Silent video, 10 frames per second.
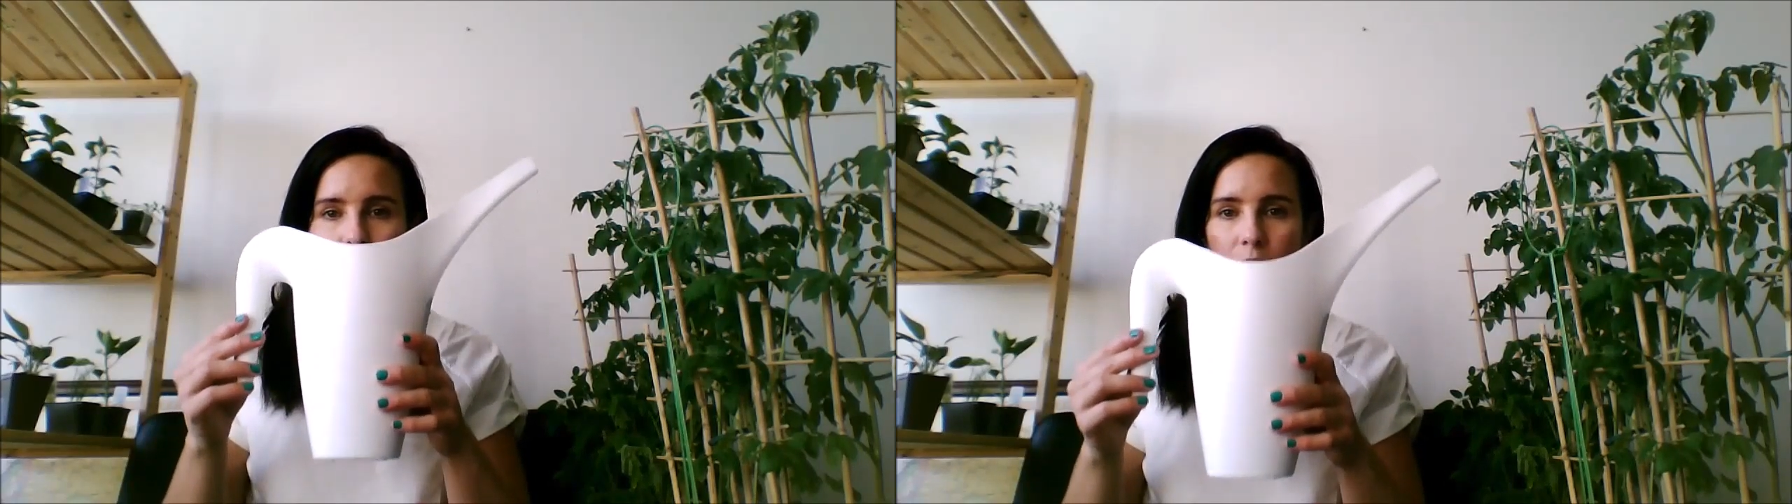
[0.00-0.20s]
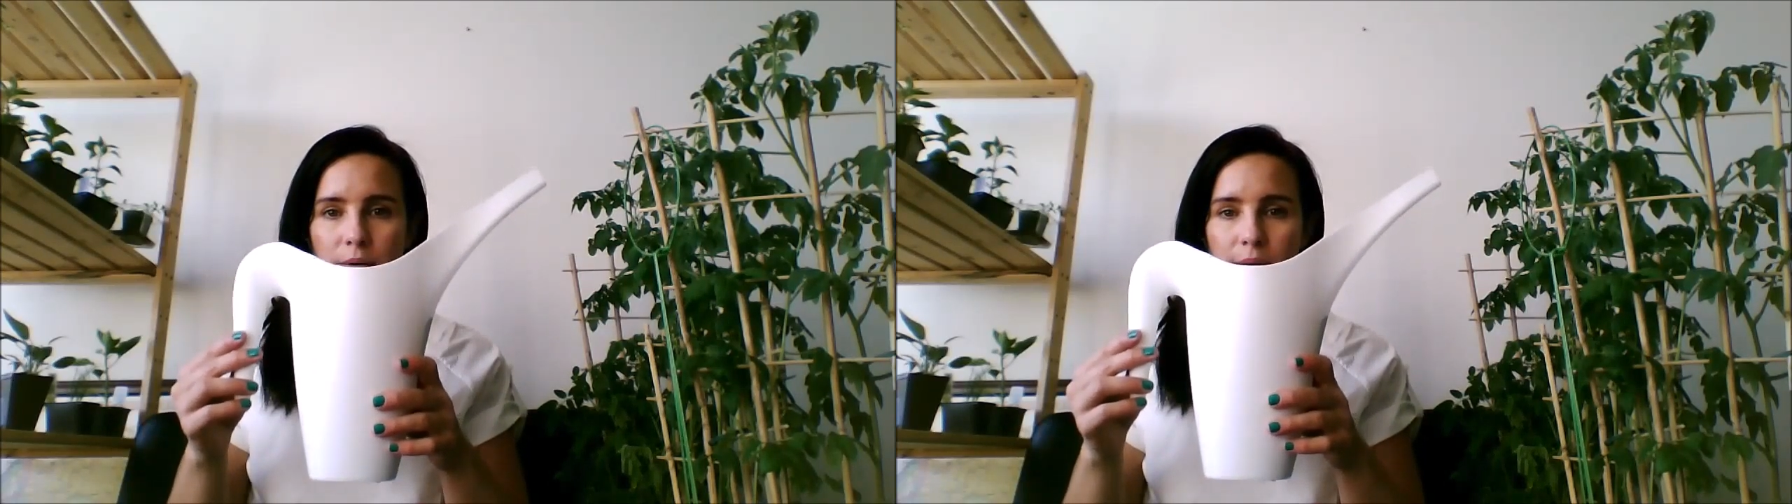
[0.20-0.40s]

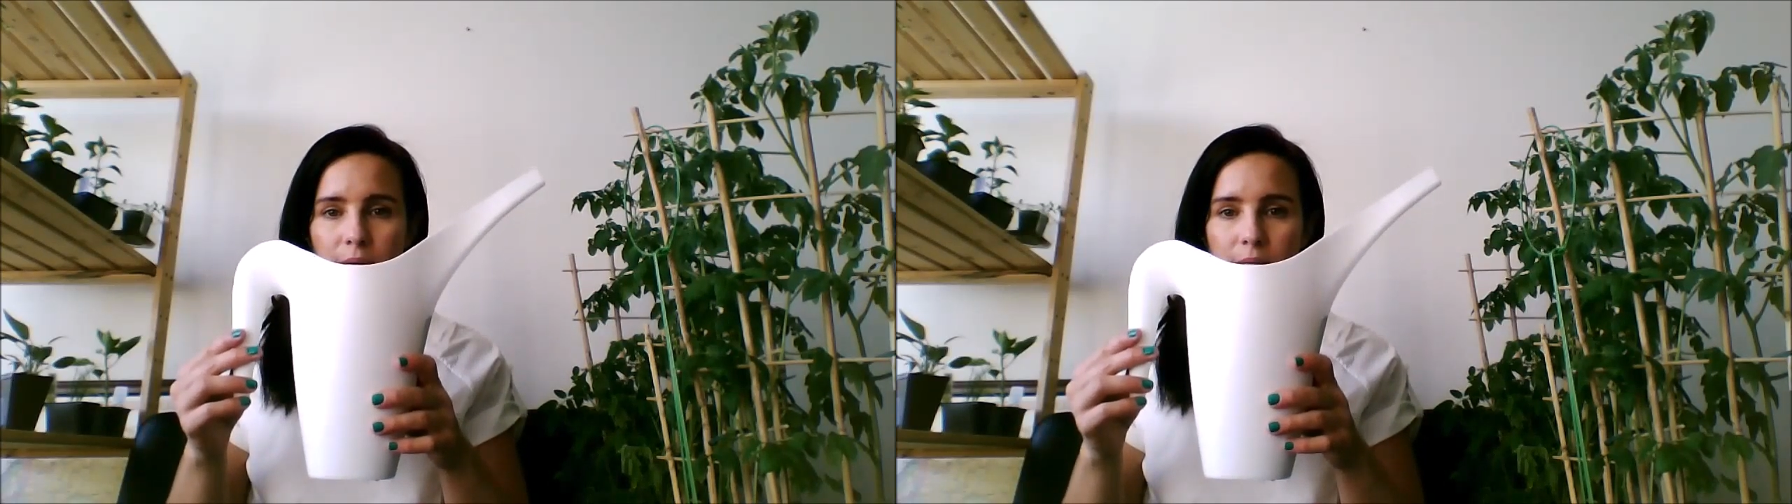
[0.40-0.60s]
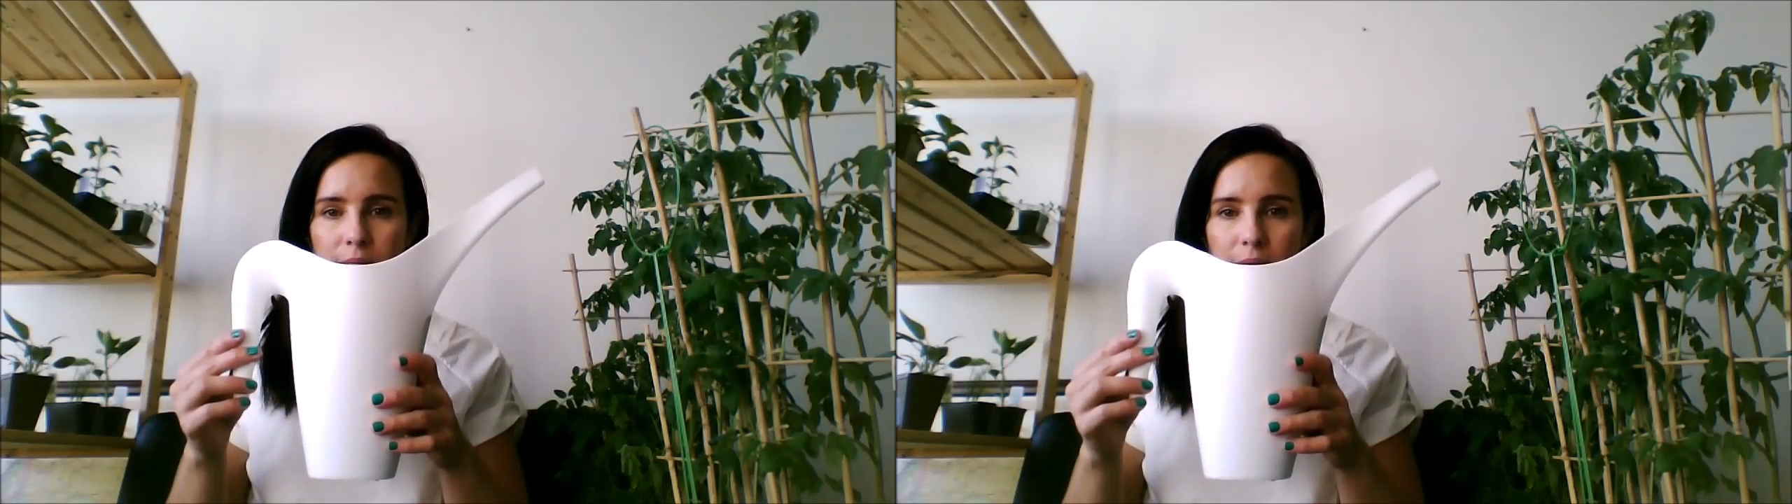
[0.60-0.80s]

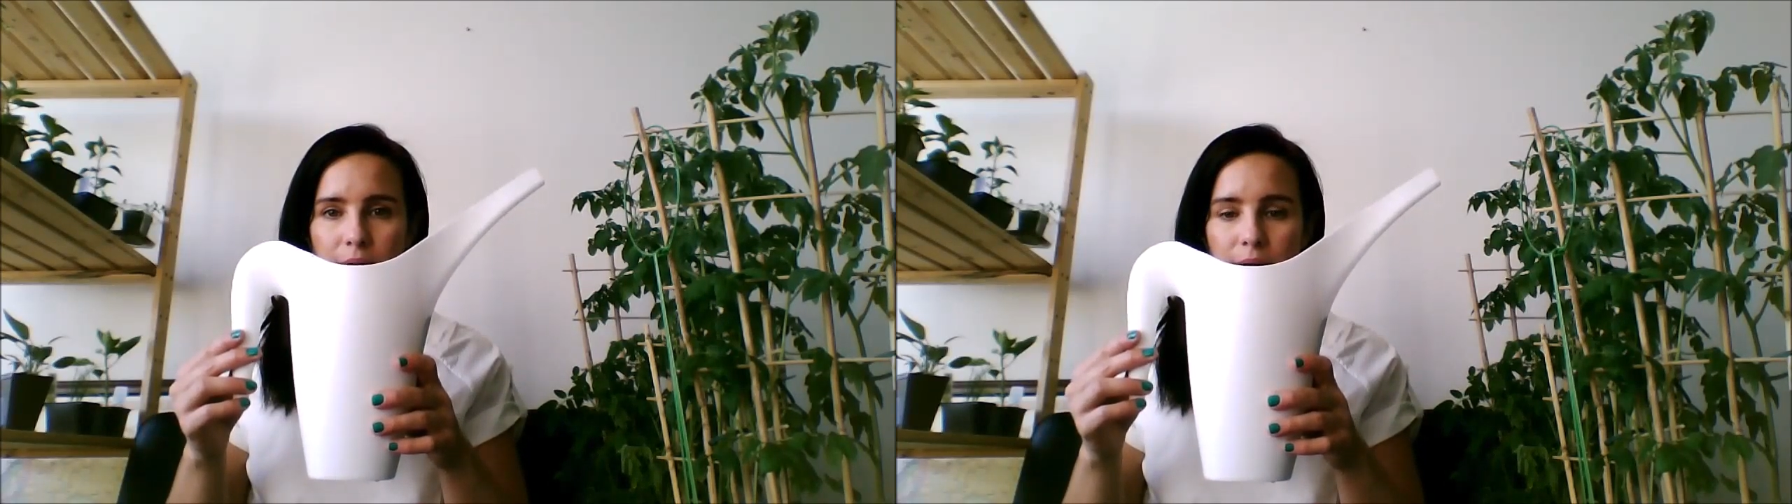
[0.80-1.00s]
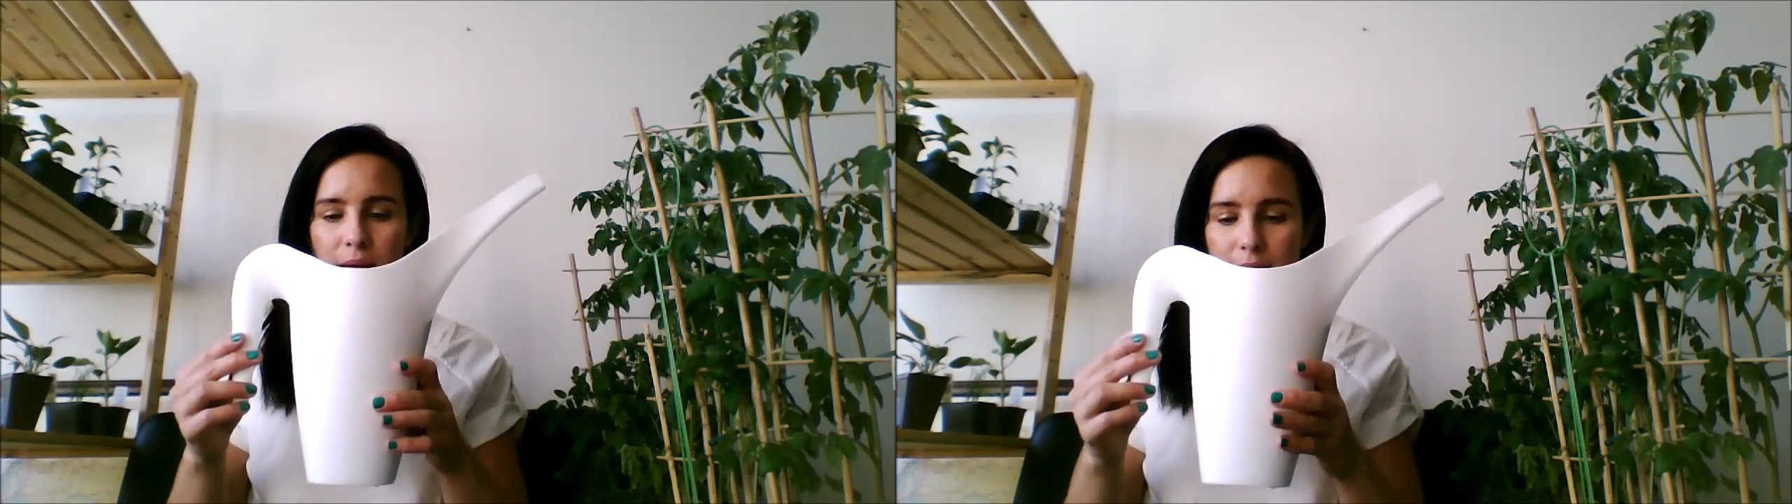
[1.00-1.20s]
watering
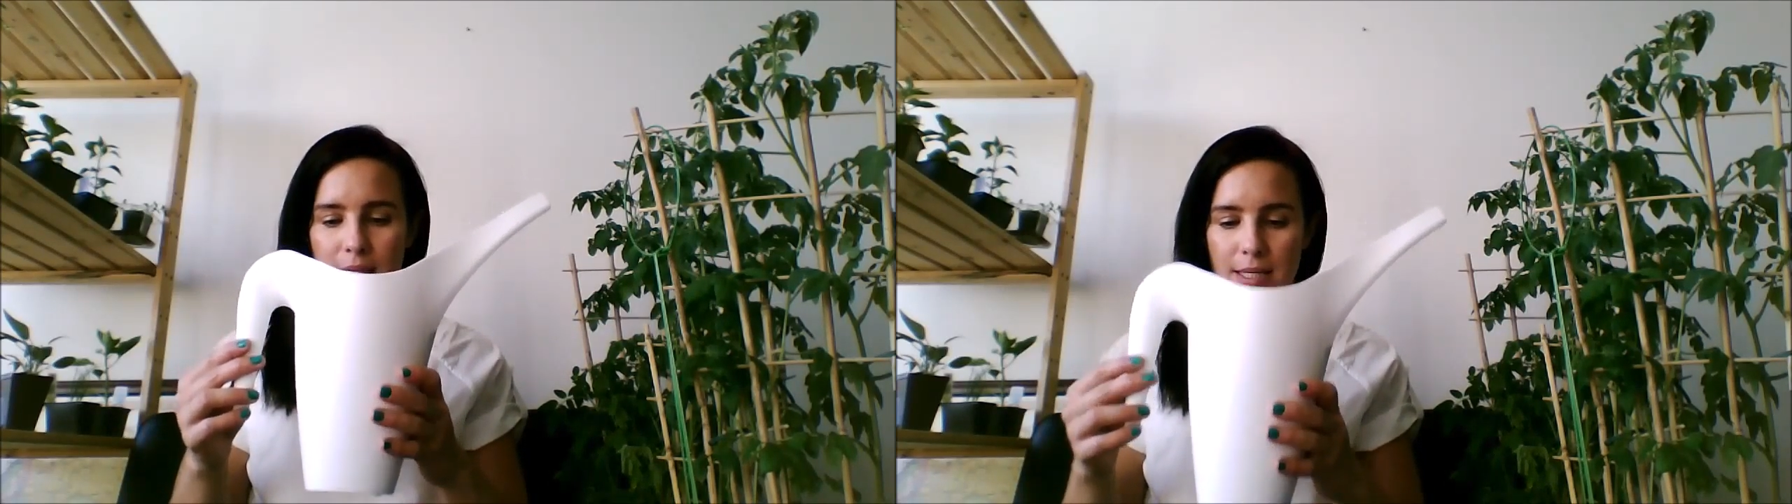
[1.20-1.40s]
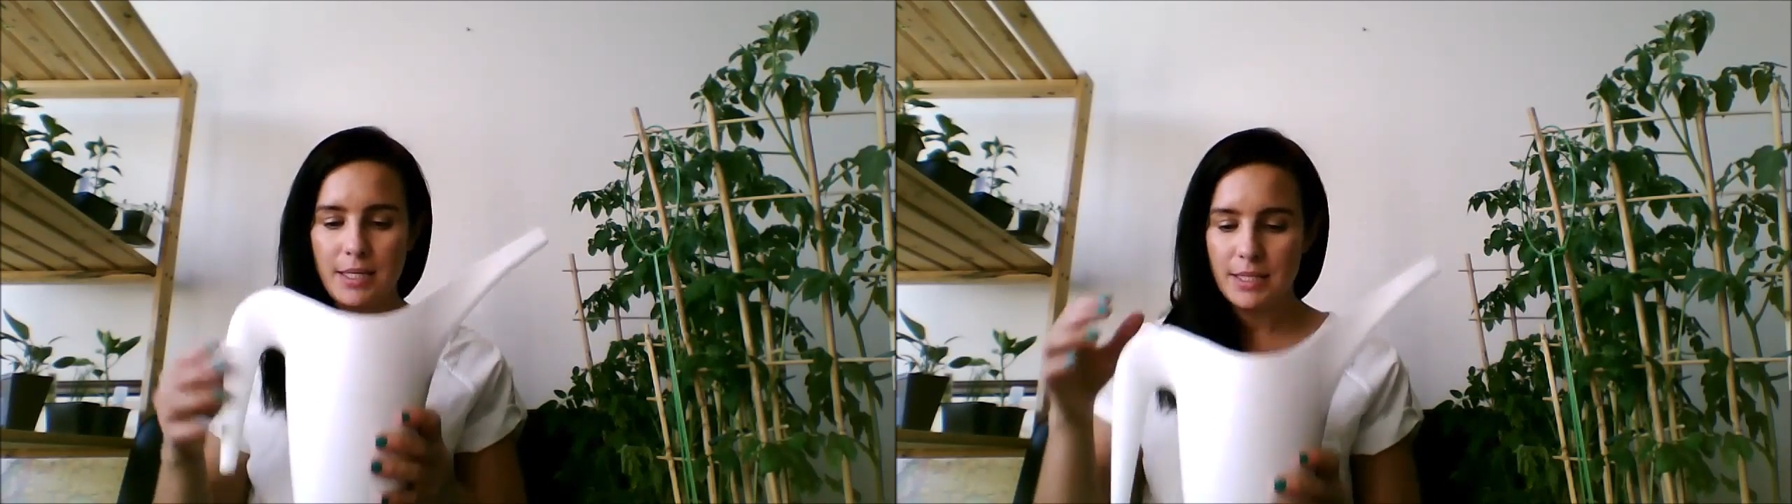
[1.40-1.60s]
container like
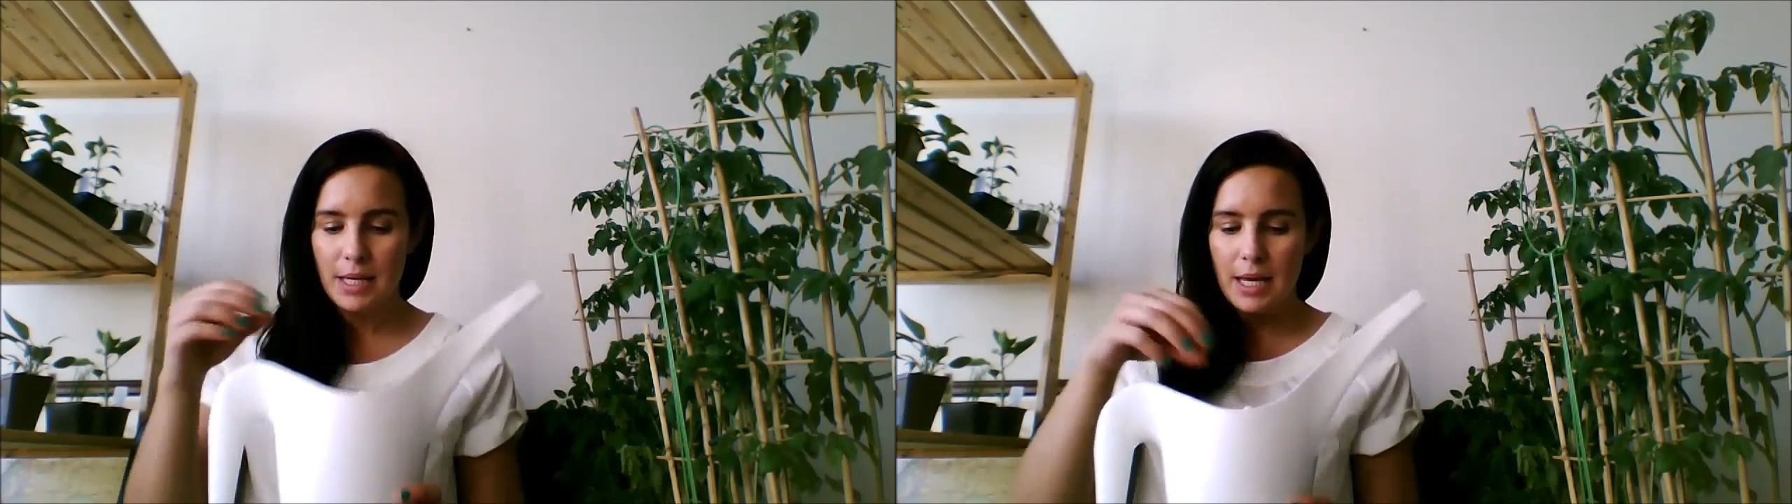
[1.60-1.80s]
this.